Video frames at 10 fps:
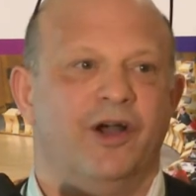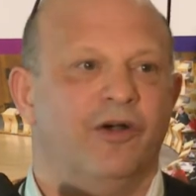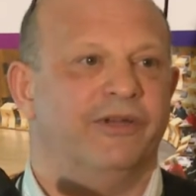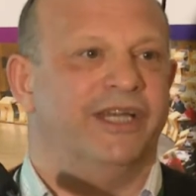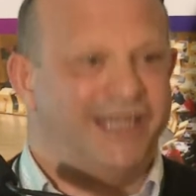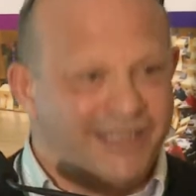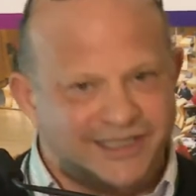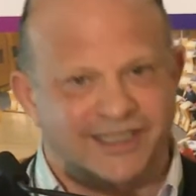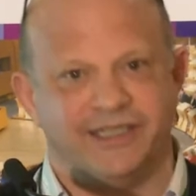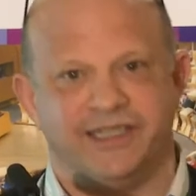of an
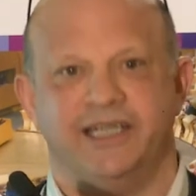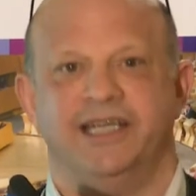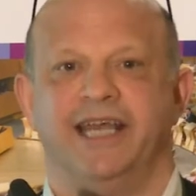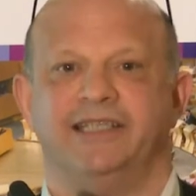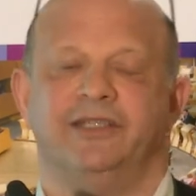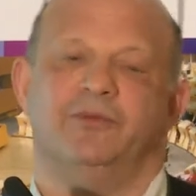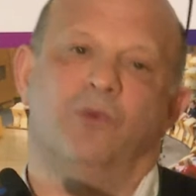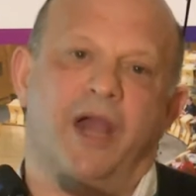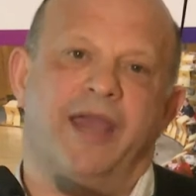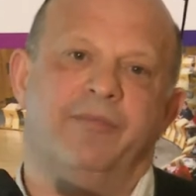interconnected
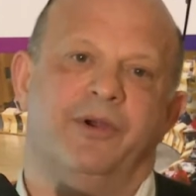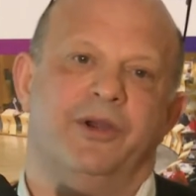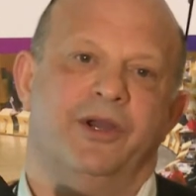web